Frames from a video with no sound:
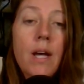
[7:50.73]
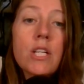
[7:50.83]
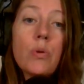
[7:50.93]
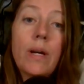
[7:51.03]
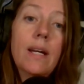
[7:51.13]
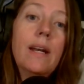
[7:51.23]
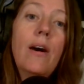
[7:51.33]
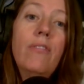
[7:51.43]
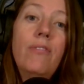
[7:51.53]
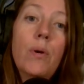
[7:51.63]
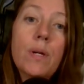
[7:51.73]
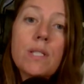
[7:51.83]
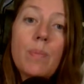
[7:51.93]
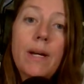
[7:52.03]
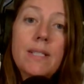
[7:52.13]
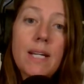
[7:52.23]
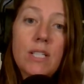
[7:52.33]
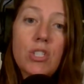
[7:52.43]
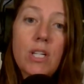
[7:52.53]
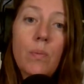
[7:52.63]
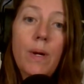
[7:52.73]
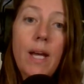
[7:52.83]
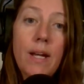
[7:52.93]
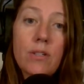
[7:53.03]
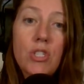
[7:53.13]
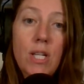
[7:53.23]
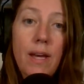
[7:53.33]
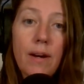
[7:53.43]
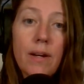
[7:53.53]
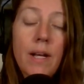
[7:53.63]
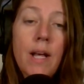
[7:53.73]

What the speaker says: So I can now focus my attention and my energy there.